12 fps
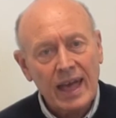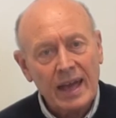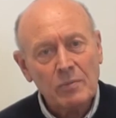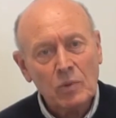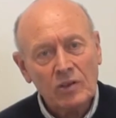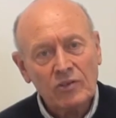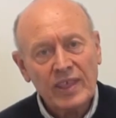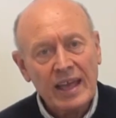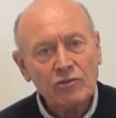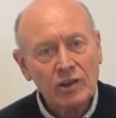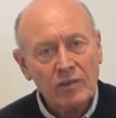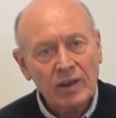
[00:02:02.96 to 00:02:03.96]
than was the
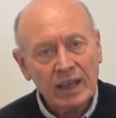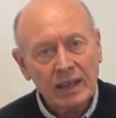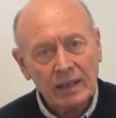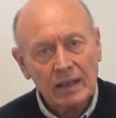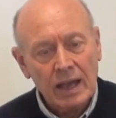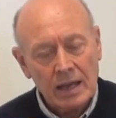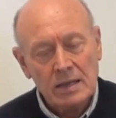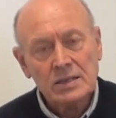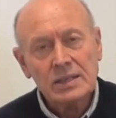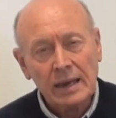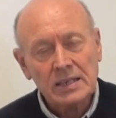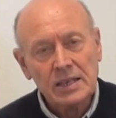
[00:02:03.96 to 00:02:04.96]
engineering
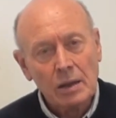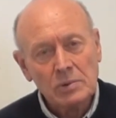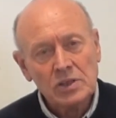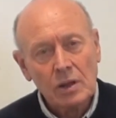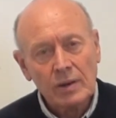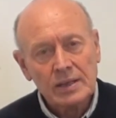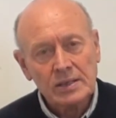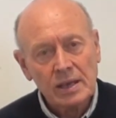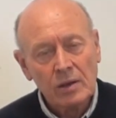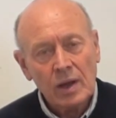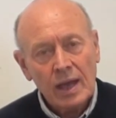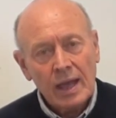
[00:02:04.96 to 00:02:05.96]
studies I was doing.
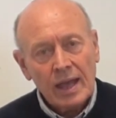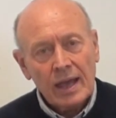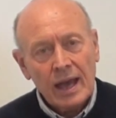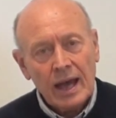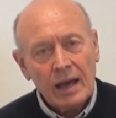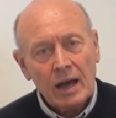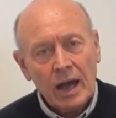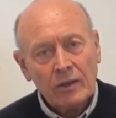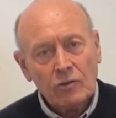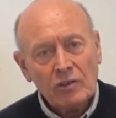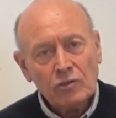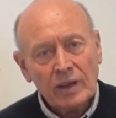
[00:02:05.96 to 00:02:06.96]
So I
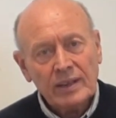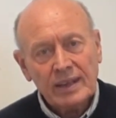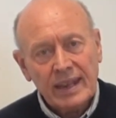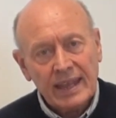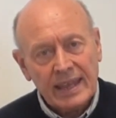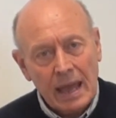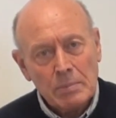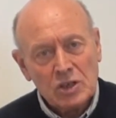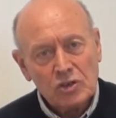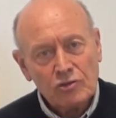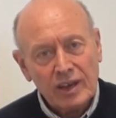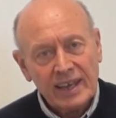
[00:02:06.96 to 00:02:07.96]
graduated in
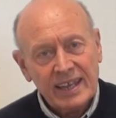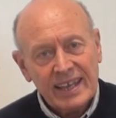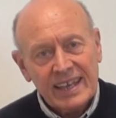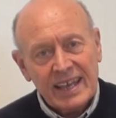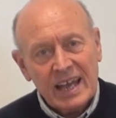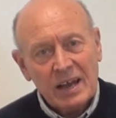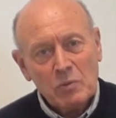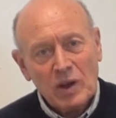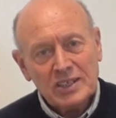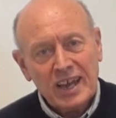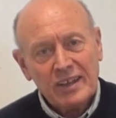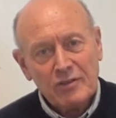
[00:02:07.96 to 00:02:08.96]
chemistry, and
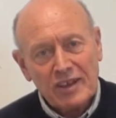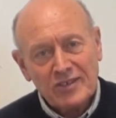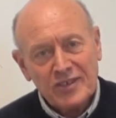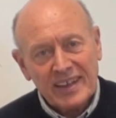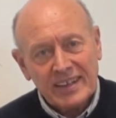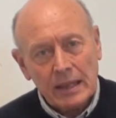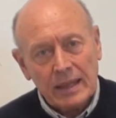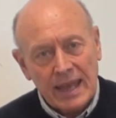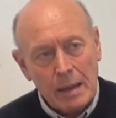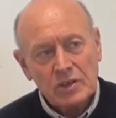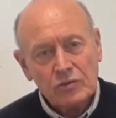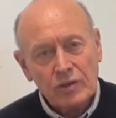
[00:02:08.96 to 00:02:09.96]
once I graduated in
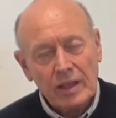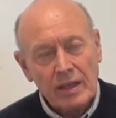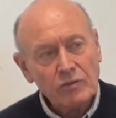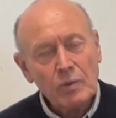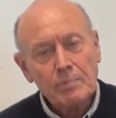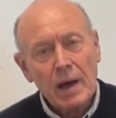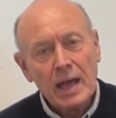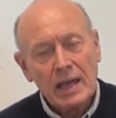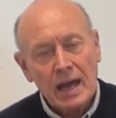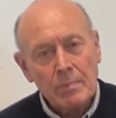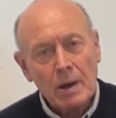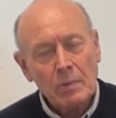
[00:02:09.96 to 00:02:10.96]
chemistry, that's with
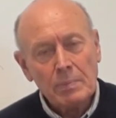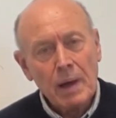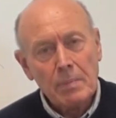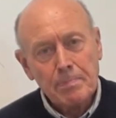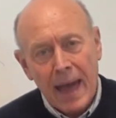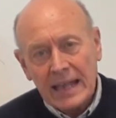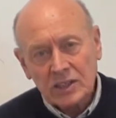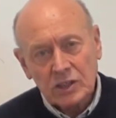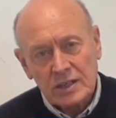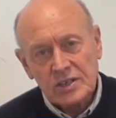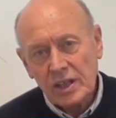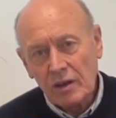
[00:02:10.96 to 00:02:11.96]
my
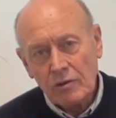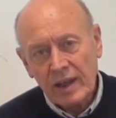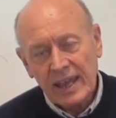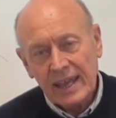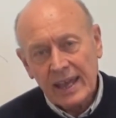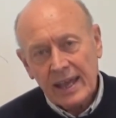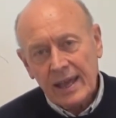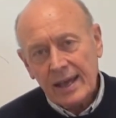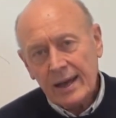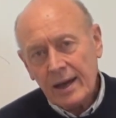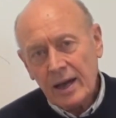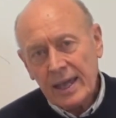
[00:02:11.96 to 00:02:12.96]
bachelor's degree,
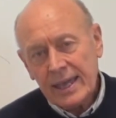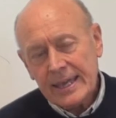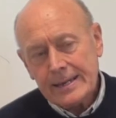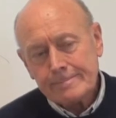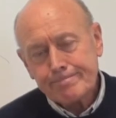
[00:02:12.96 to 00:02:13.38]
I